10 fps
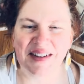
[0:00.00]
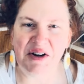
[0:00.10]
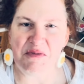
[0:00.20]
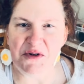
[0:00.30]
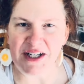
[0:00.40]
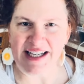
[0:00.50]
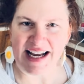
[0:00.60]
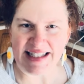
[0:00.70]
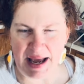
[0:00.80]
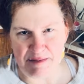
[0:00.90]
Good morning,
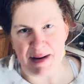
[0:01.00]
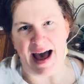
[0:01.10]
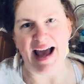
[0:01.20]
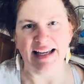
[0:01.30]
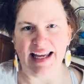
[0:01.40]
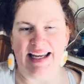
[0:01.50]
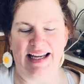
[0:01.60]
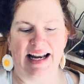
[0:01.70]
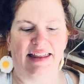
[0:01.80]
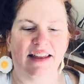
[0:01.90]
guys. I'm back,
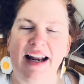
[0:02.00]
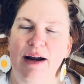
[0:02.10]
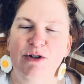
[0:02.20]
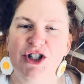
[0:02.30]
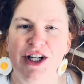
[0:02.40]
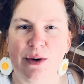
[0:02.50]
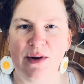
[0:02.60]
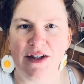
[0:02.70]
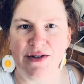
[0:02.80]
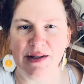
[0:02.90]
and I thought I would share
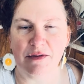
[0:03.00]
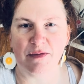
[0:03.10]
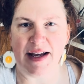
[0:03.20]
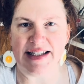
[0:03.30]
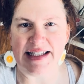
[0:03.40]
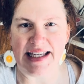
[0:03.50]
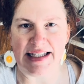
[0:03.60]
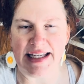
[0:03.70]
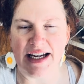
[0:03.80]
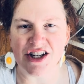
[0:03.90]
with you some of my
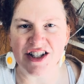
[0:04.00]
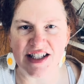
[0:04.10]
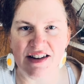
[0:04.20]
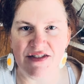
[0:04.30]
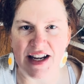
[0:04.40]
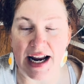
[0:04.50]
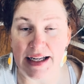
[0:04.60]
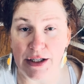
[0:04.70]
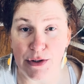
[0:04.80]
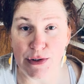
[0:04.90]
skincare stuff that I
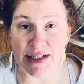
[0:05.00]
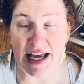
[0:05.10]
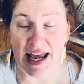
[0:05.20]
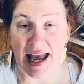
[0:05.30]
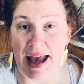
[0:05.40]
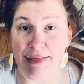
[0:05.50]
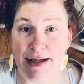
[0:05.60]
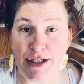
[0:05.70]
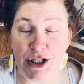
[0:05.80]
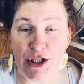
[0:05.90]
use, and
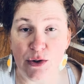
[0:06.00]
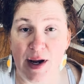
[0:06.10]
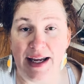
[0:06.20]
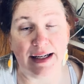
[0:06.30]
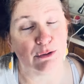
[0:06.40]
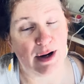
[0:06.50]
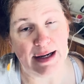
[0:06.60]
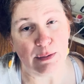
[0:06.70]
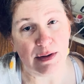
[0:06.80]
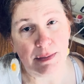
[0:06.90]
then do a get
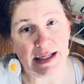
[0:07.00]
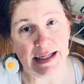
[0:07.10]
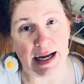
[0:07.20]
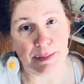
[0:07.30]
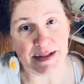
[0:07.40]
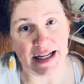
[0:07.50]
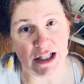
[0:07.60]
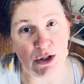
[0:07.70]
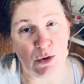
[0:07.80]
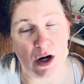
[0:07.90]
ready with me and update
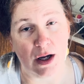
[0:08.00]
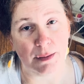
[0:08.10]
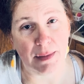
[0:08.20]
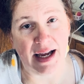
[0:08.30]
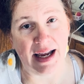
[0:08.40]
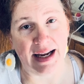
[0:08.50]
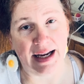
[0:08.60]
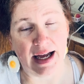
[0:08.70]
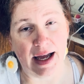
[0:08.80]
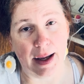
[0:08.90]
you on my
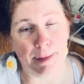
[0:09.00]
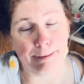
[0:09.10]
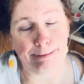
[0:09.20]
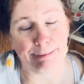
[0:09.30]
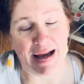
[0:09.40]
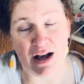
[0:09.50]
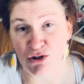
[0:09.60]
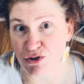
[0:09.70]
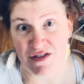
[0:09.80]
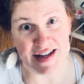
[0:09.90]

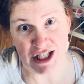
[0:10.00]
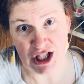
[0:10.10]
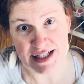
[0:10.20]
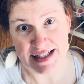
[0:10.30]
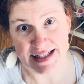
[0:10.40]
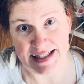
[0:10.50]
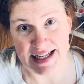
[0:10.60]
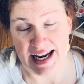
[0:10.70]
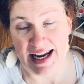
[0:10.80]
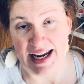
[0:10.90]
house renovations
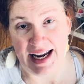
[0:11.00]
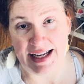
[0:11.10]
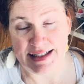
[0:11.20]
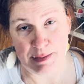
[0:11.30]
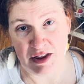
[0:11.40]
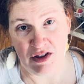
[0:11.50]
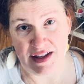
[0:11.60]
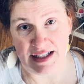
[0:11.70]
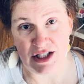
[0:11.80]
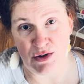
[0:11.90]
and some other
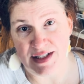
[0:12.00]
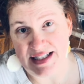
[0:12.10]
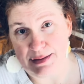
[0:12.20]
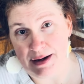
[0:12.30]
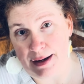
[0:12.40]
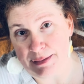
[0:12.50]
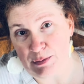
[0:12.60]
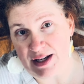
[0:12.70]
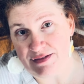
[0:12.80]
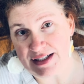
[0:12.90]
things. You can see behind me
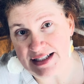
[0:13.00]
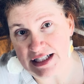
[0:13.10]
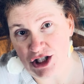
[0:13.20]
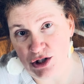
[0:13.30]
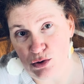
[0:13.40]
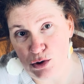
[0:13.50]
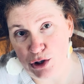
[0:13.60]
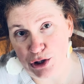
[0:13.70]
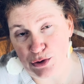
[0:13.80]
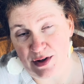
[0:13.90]
we have extension
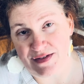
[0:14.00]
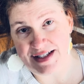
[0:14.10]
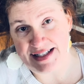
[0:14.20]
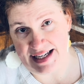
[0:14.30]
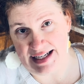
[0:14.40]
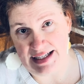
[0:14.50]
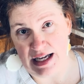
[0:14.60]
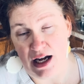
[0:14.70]
cords, we have a sink,